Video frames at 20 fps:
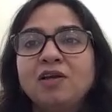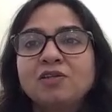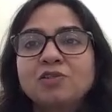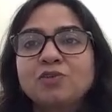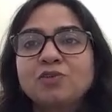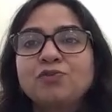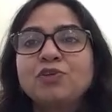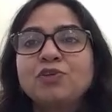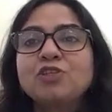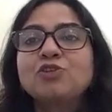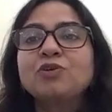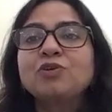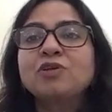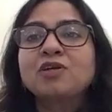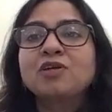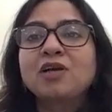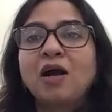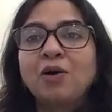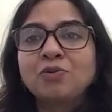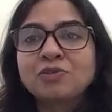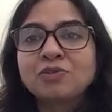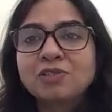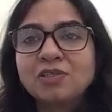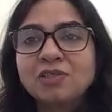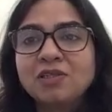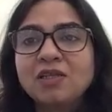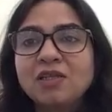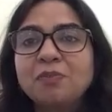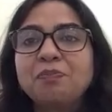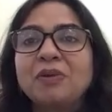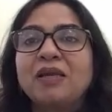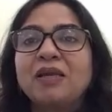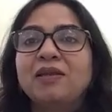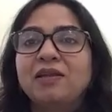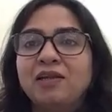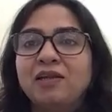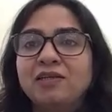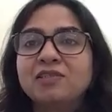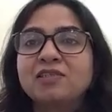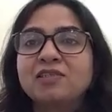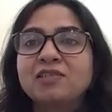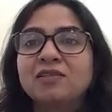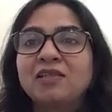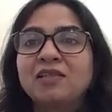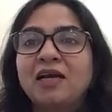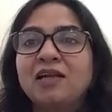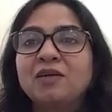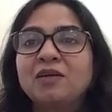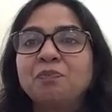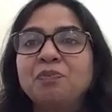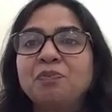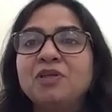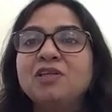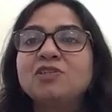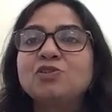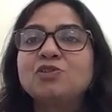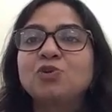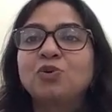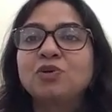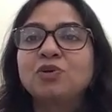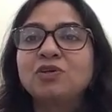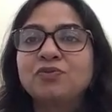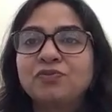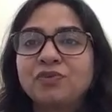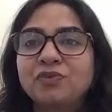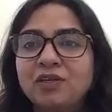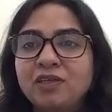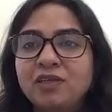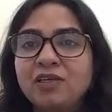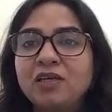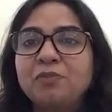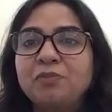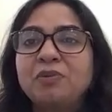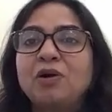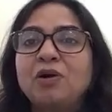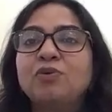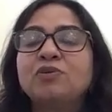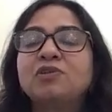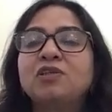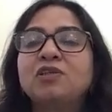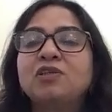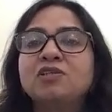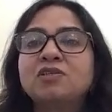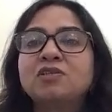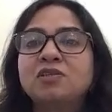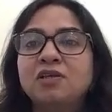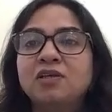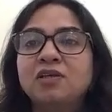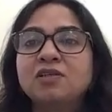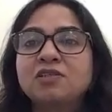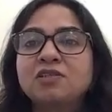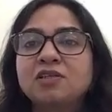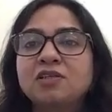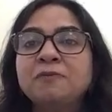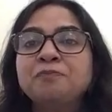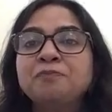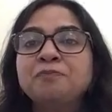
So we should counsel the parents that please don't worry about these things.